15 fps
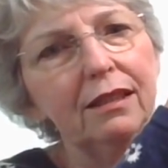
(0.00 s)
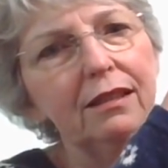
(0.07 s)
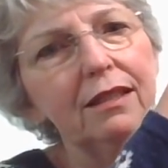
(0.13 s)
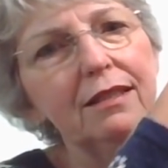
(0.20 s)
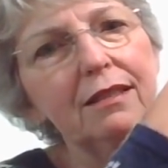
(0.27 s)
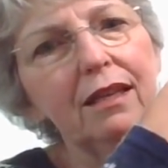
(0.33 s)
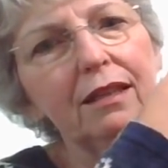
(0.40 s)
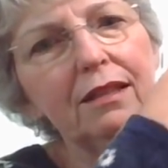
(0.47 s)

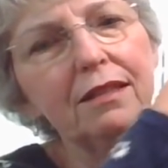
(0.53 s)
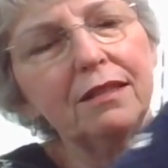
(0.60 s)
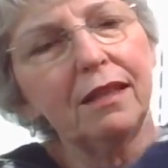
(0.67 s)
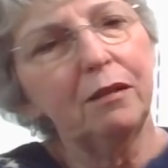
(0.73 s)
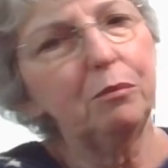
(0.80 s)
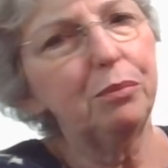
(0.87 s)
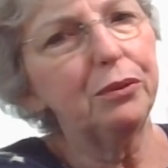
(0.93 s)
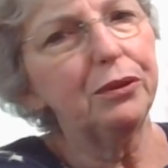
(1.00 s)
that's got the
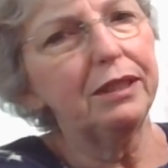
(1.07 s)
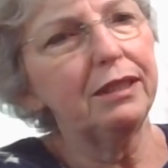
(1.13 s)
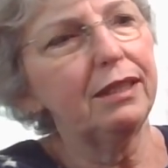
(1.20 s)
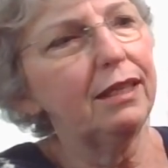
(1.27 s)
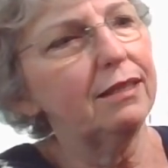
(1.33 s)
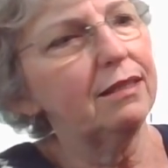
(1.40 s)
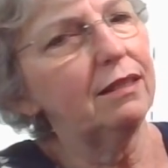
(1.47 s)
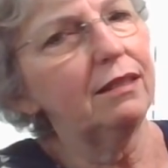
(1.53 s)
same print
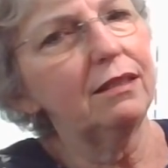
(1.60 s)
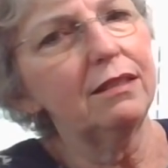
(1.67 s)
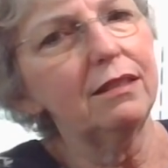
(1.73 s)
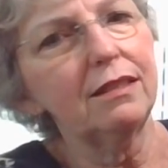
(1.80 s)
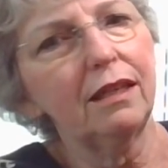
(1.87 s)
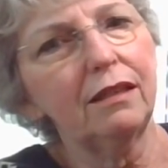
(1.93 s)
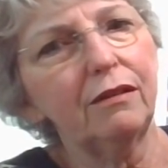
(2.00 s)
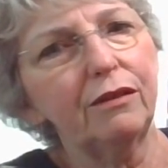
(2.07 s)
as the
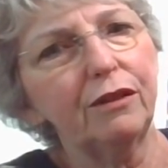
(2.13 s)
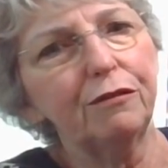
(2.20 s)
inside of